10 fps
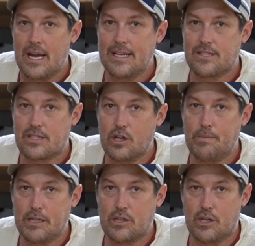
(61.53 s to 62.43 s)
and still
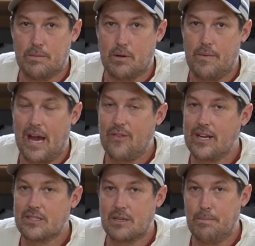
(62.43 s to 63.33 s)
be durable. I
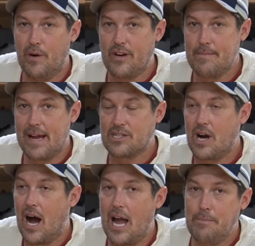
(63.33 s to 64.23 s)
think it's the perfect match.
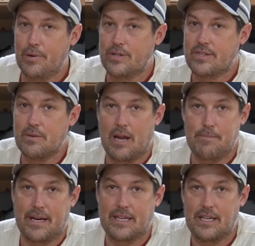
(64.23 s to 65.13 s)
I personally, when I
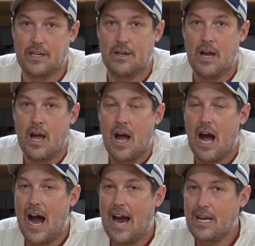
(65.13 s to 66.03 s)
buy gear,
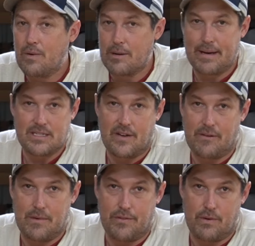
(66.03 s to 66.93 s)
I don't wanna buy stuff
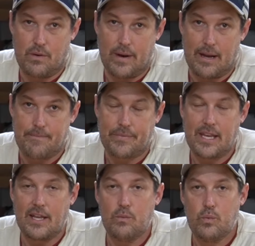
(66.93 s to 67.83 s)
I'm gonna throw away.
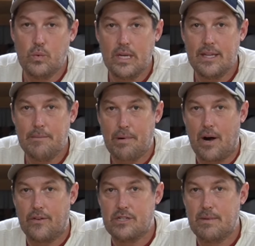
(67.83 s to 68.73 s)
It really
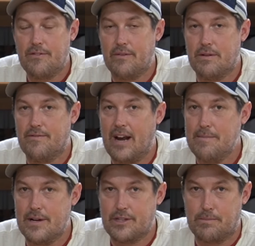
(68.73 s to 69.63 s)
bothers me from an
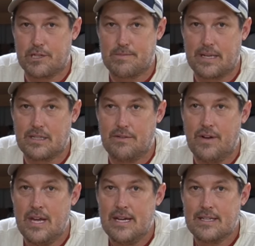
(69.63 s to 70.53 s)
environmental perspective
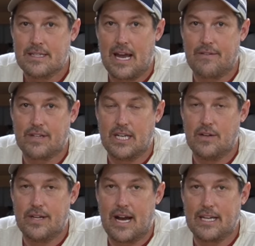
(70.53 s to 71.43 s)
to have
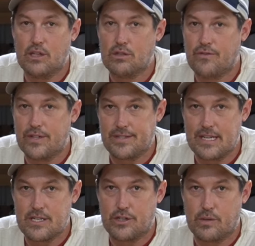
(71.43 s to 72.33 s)
gear that I use for a
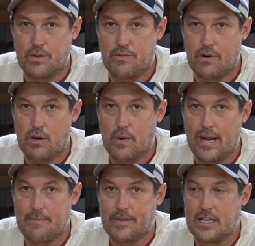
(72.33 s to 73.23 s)
season or two and throw
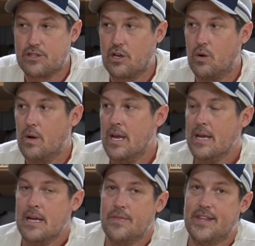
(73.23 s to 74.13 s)
away. And so
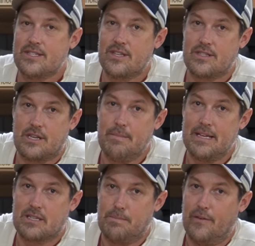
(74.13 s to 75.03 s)
this is, to me,
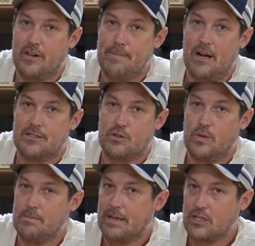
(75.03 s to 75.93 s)
is the perfect balance
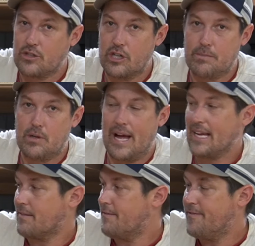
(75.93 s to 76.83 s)
between being durable,
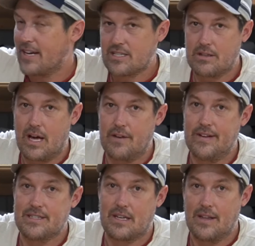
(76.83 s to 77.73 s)
I can fix a lot of
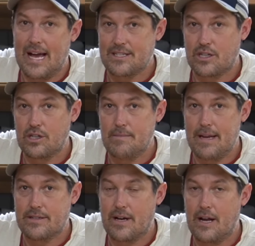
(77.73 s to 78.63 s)
it, it's gonna last a good
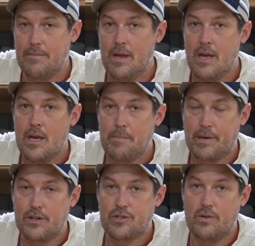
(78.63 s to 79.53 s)
amount of time,
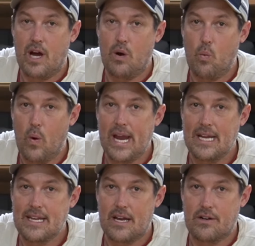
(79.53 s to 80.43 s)
but also not
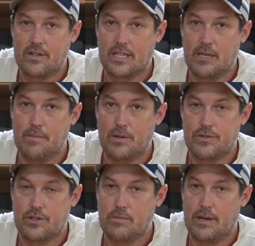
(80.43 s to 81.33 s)
weigh down our gear
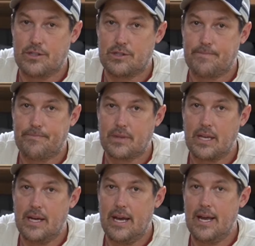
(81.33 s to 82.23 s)
boats too much.
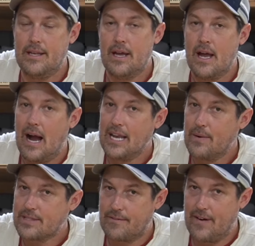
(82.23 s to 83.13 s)
And I know
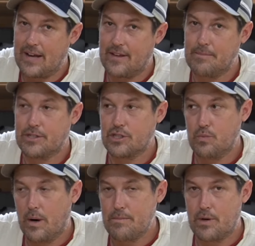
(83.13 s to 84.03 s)
I said finally, but
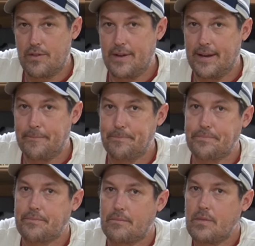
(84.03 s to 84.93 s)
just one more thing.
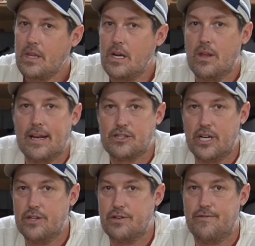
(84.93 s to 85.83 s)
A lot of
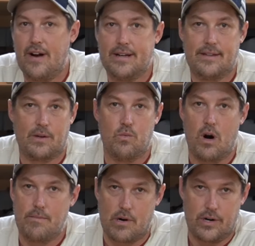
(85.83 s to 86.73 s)
chairs you find at like
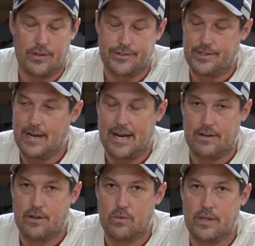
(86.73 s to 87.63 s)
Walmart or I
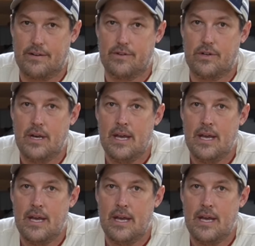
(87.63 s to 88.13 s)
don't know, wherever,